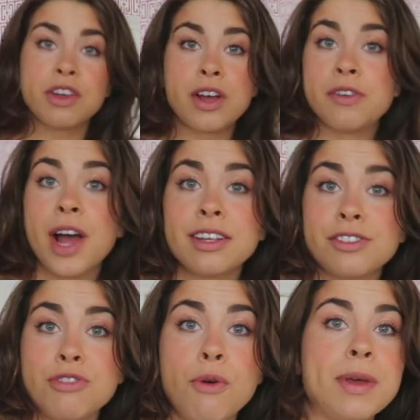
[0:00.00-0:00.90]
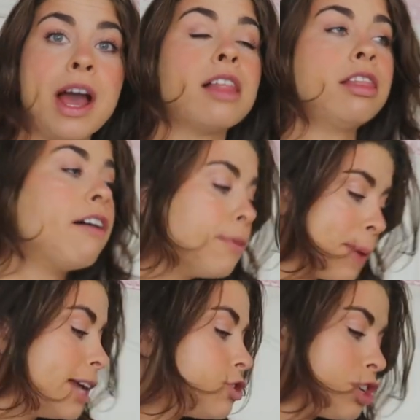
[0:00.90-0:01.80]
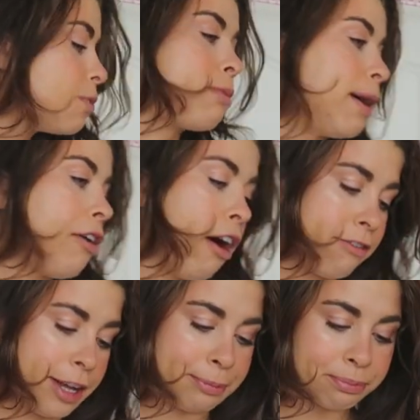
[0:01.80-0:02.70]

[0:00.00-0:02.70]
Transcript: You guys, you know me. I love a pastry with my coffee.